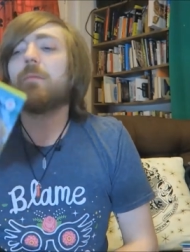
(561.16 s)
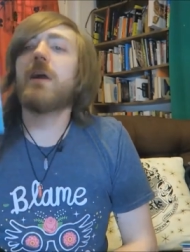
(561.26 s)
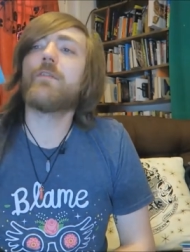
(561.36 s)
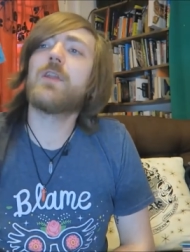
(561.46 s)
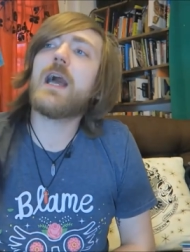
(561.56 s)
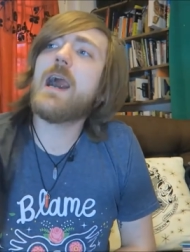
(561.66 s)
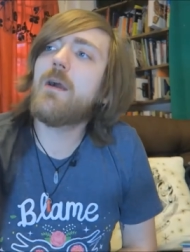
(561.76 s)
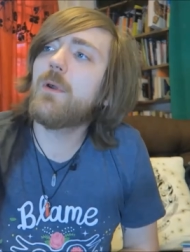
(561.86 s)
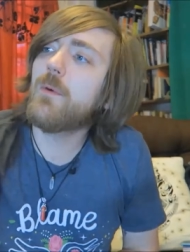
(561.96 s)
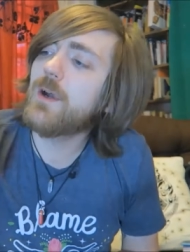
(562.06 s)
Oh, then we have another
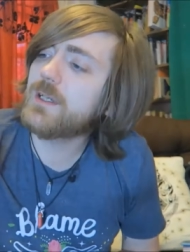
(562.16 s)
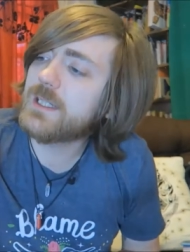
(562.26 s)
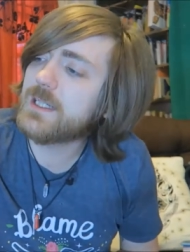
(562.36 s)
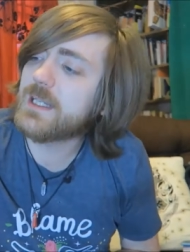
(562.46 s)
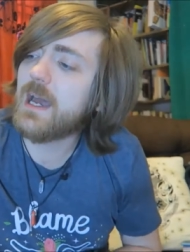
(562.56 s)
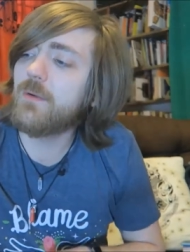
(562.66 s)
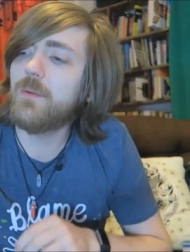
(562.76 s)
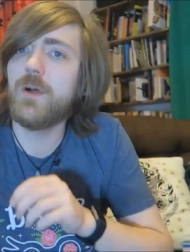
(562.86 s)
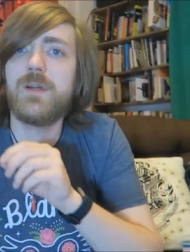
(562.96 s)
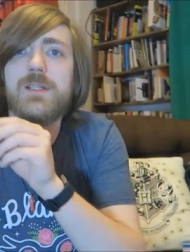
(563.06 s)
How It Works. This is
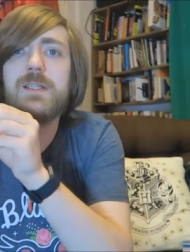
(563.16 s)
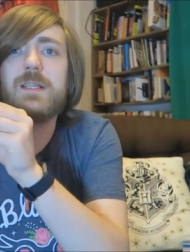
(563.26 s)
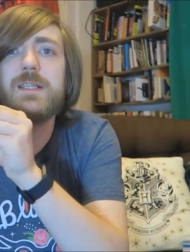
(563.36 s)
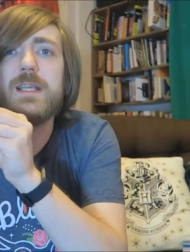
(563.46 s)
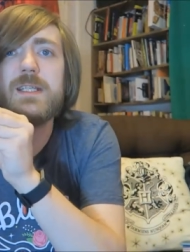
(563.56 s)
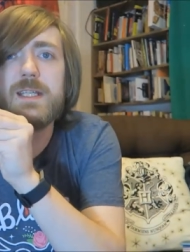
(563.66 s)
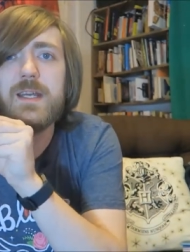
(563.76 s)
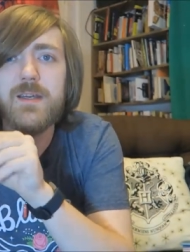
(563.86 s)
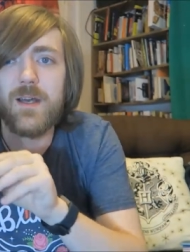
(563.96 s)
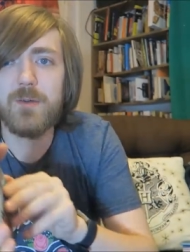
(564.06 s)
How It Works, The
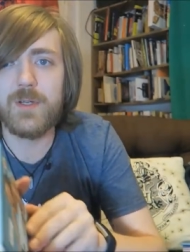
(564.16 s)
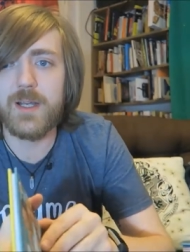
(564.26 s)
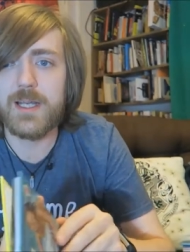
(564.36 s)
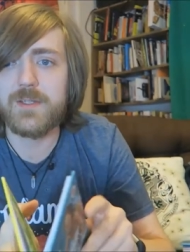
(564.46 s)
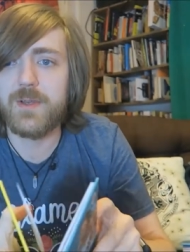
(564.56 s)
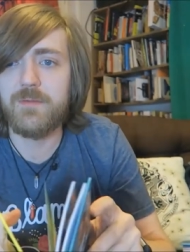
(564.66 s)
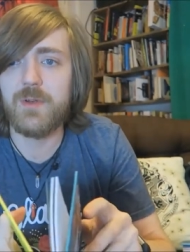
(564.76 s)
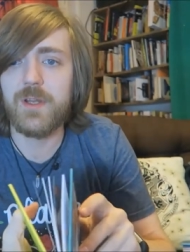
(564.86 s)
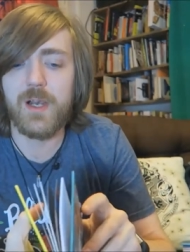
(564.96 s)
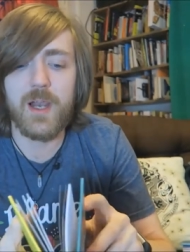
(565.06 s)
Sister. I guess I'll
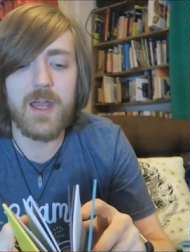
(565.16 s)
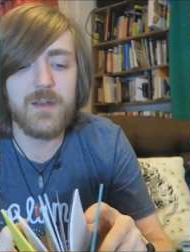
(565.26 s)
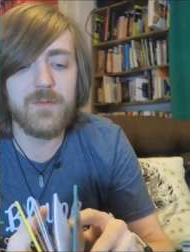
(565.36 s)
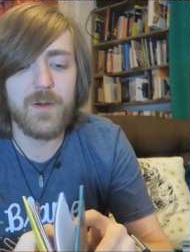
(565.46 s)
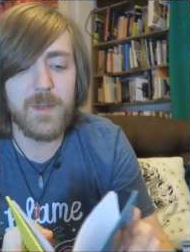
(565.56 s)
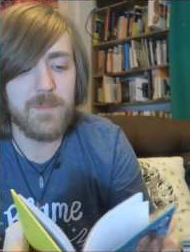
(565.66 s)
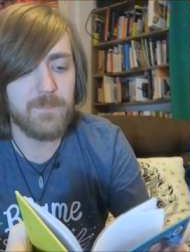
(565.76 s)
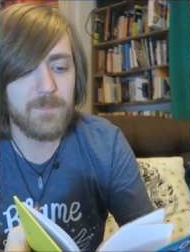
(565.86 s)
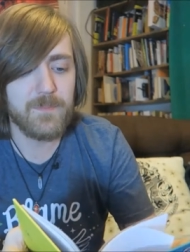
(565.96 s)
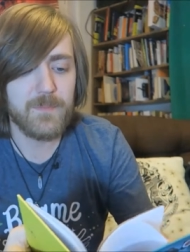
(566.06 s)
give you another line from
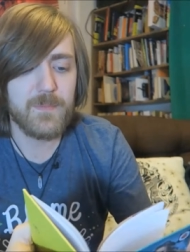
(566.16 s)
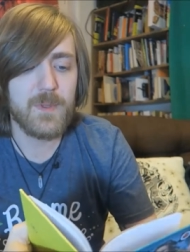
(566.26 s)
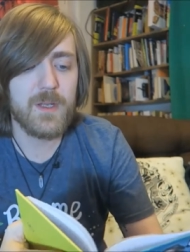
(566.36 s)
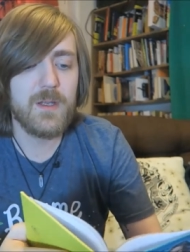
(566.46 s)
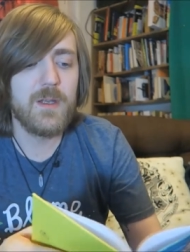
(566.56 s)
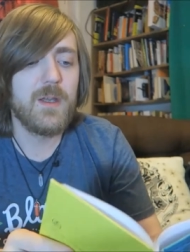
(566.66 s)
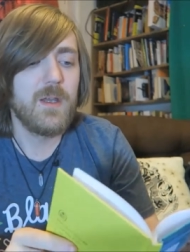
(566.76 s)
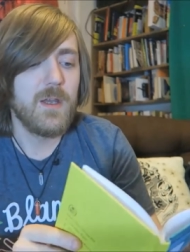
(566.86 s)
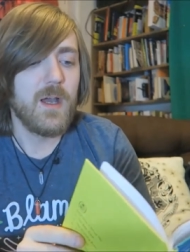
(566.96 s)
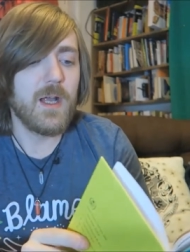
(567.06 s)
it.
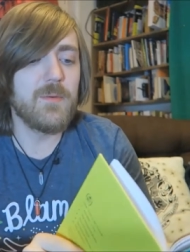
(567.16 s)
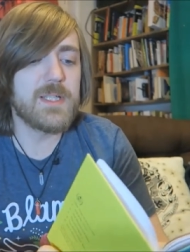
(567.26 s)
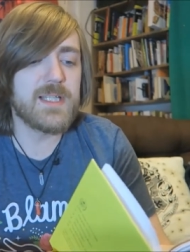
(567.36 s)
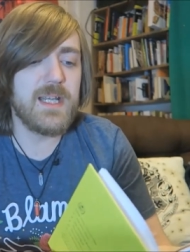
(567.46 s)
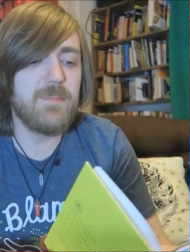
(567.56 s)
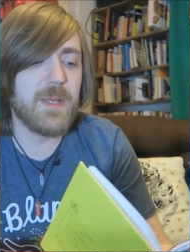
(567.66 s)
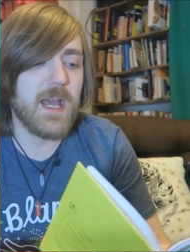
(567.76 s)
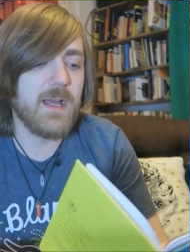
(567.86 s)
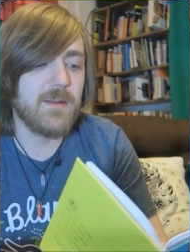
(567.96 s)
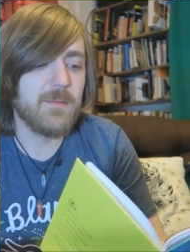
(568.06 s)
Are you
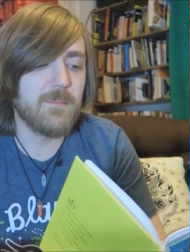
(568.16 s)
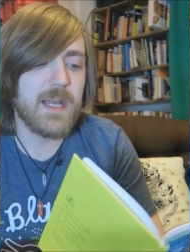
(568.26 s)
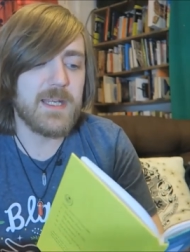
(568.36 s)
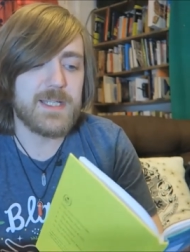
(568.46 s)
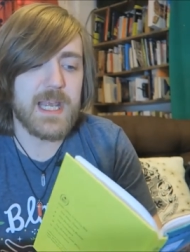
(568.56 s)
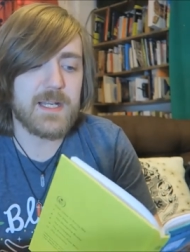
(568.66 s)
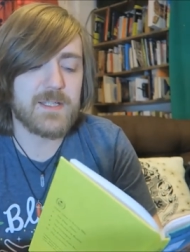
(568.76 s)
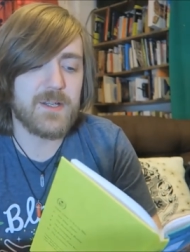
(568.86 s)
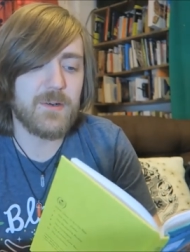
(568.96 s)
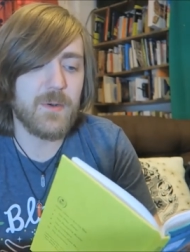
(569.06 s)
asleep yet? Maisie
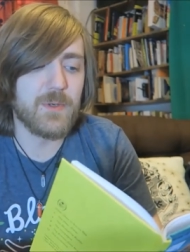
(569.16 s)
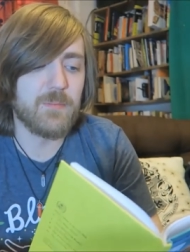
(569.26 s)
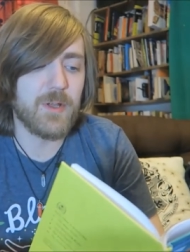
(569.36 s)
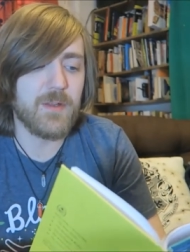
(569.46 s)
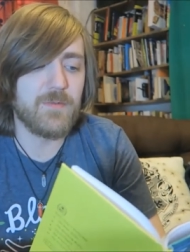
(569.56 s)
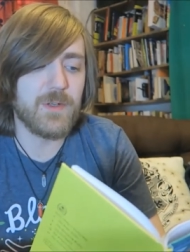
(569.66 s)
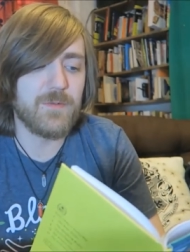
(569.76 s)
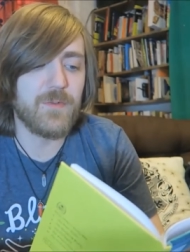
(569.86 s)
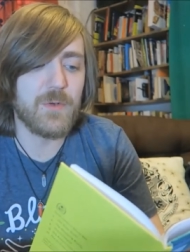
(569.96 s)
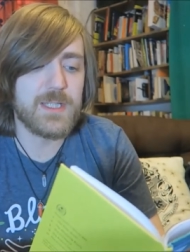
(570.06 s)
asks her older brother for
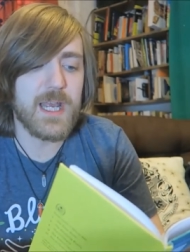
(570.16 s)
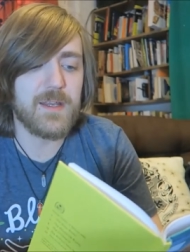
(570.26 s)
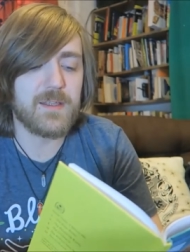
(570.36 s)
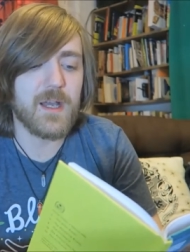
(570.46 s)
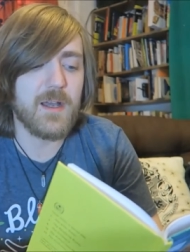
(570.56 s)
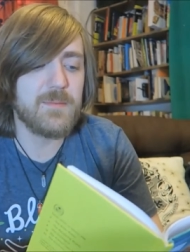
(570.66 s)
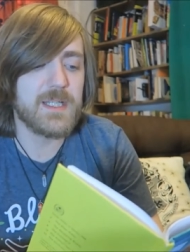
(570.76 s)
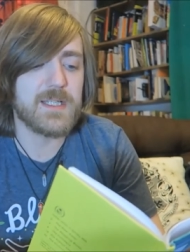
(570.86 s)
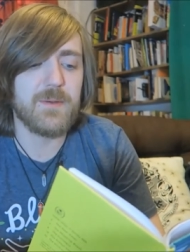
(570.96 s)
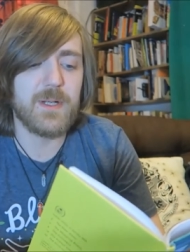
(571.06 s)
the 48th
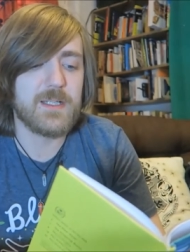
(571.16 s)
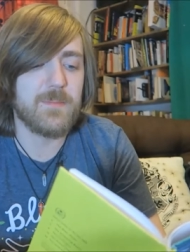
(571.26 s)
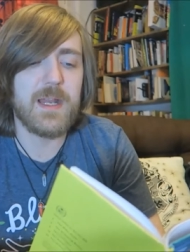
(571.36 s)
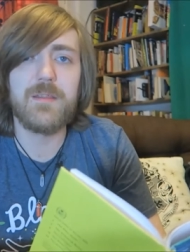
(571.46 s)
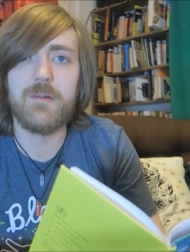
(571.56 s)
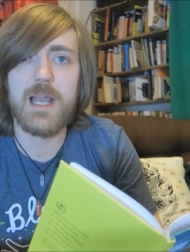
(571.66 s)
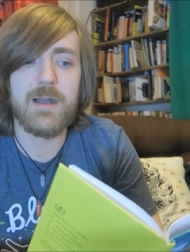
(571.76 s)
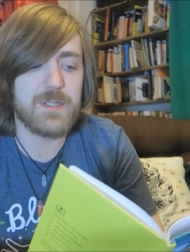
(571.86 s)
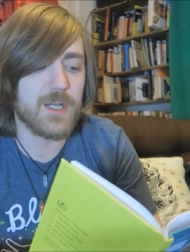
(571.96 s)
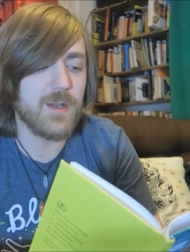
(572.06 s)
time since they went to bed 3
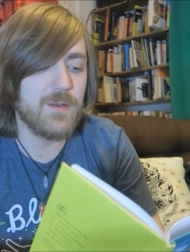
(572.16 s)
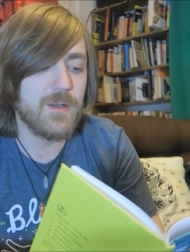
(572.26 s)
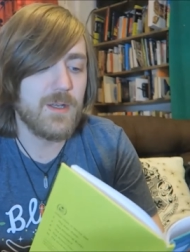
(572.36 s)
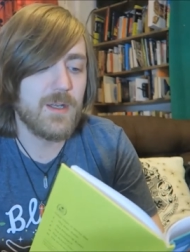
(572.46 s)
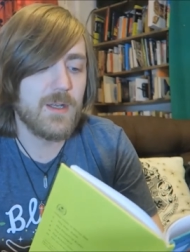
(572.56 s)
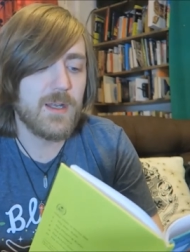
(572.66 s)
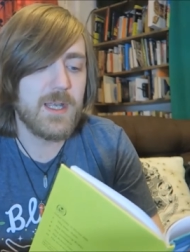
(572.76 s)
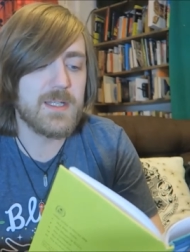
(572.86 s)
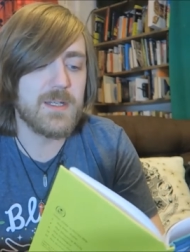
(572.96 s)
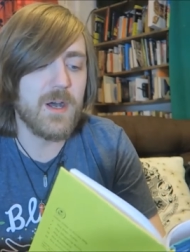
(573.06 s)
hours ago.
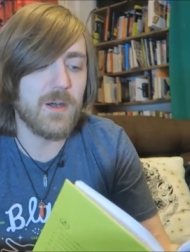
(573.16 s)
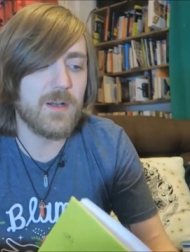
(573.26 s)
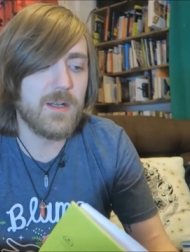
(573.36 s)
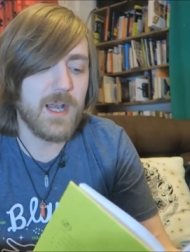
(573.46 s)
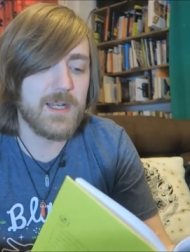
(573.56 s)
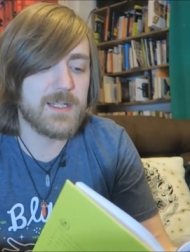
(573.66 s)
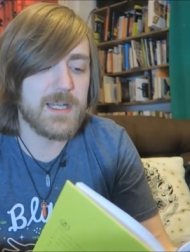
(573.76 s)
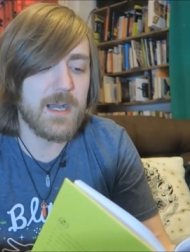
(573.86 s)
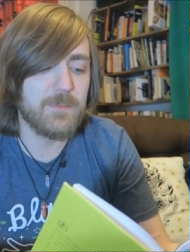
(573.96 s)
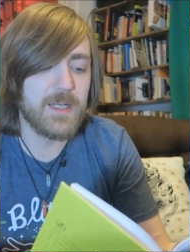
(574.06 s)
He is not, and it
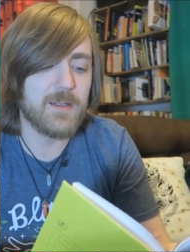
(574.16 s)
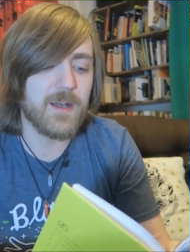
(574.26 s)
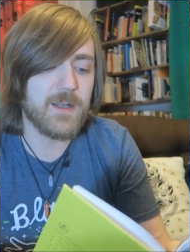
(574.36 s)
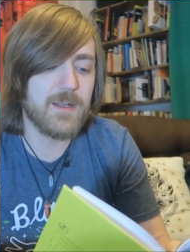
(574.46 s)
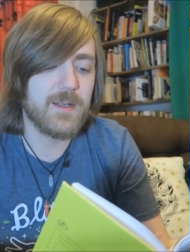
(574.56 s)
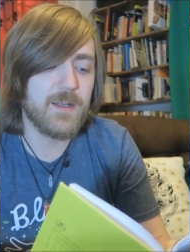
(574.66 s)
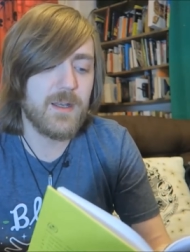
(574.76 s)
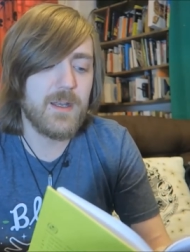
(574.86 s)
is now midnight.